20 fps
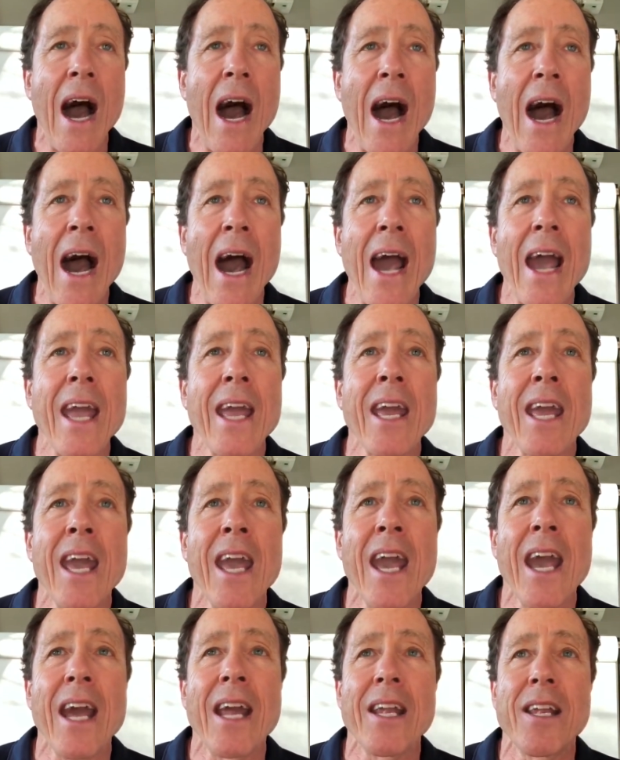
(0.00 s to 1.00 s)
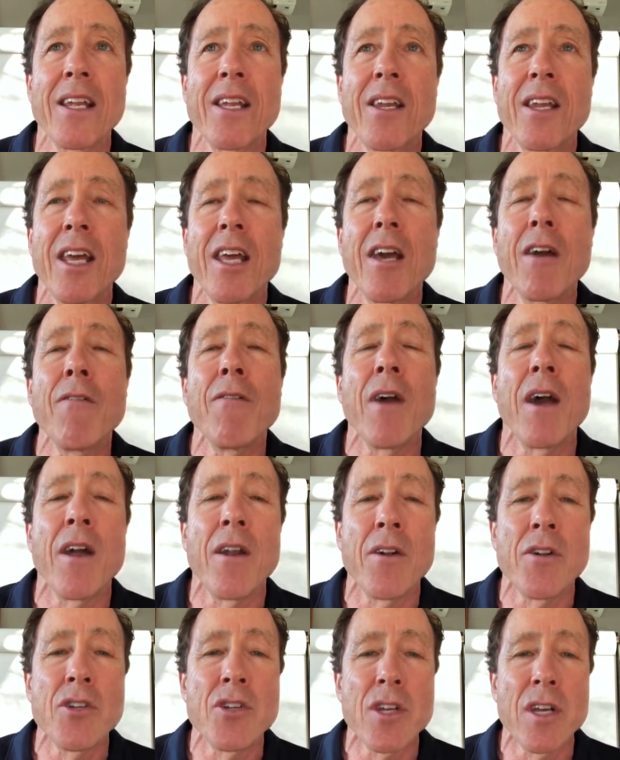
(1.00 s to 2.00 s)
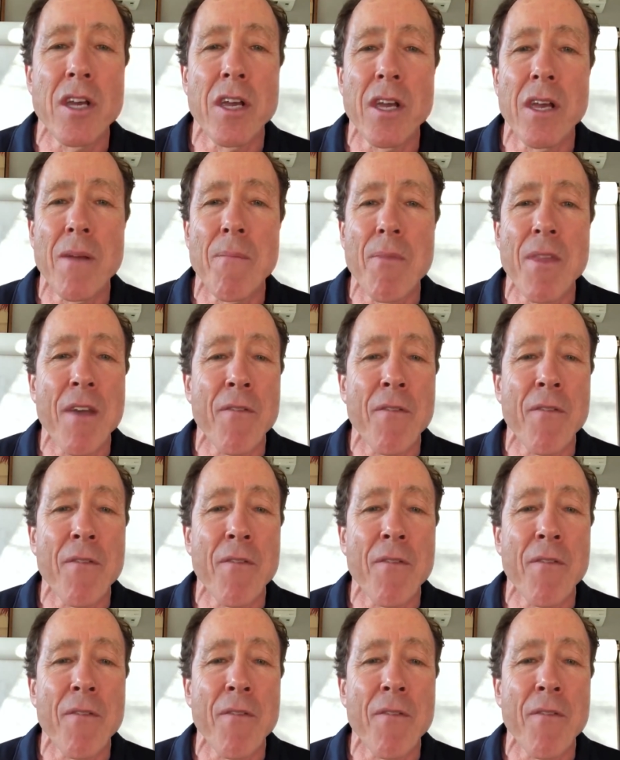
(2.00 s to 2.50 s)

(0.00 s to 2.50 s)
I can't give energy